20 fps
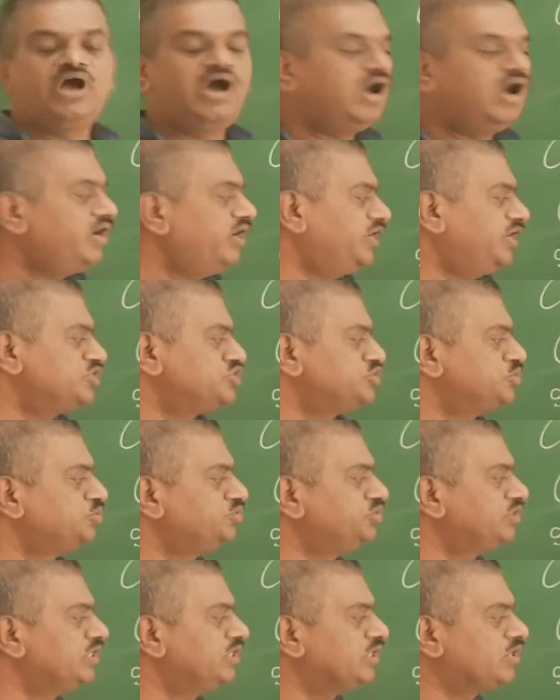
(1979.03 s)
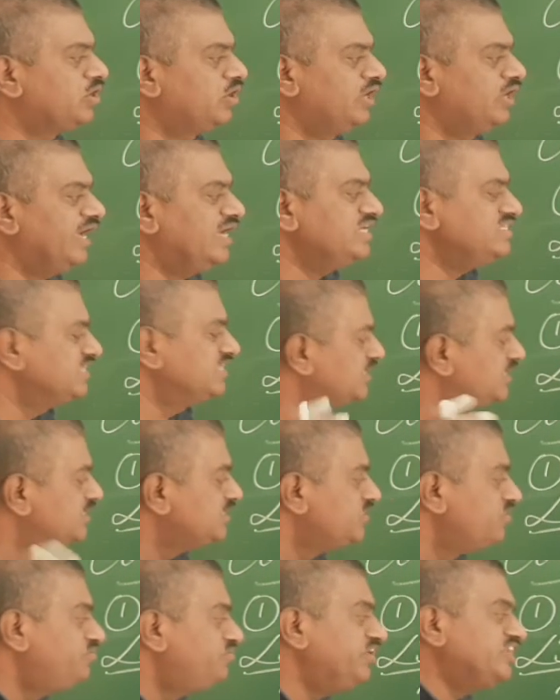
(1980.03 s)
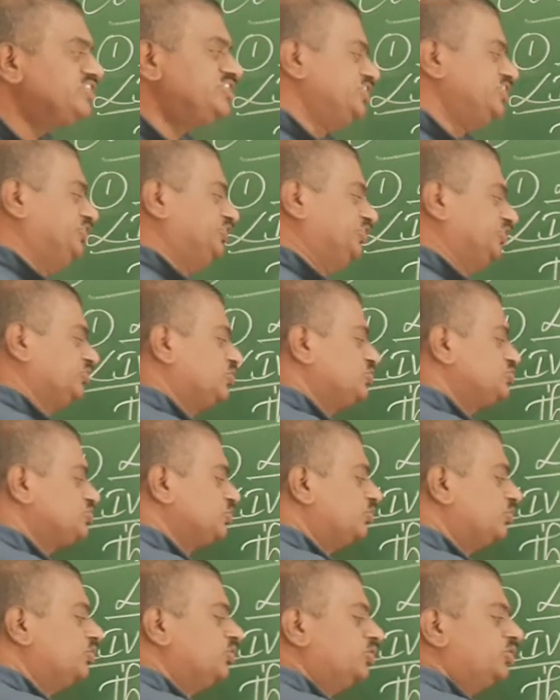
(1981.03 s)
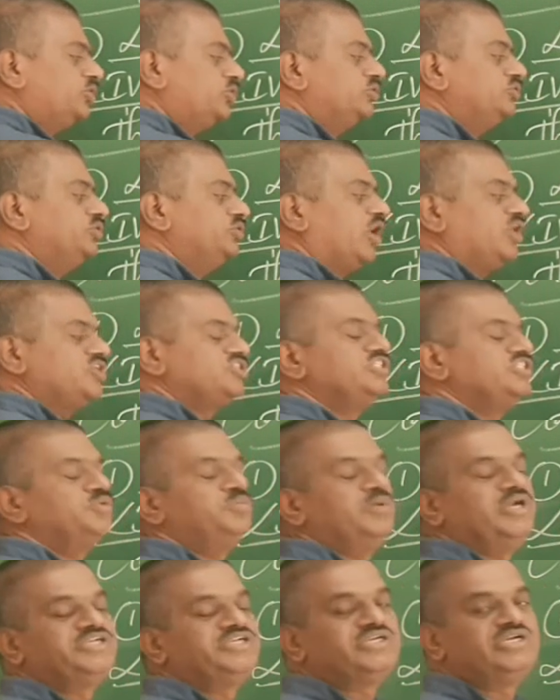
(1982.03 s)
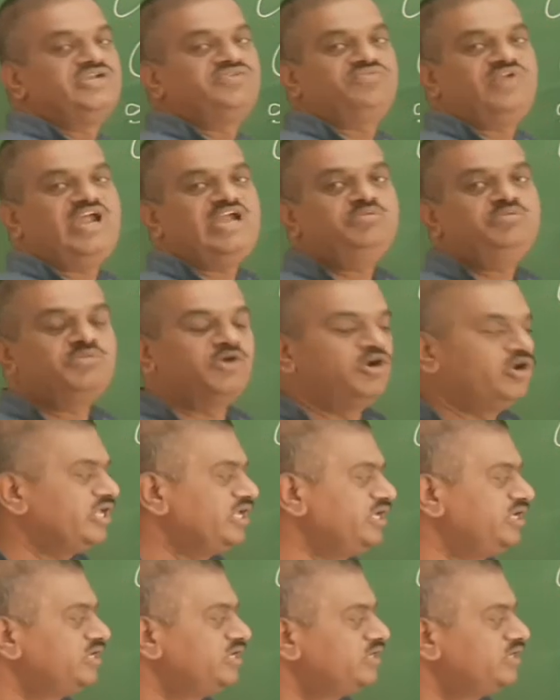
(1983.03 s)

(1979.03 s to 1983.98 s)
or it is usually called as fixation. So dorsiventrally flat body,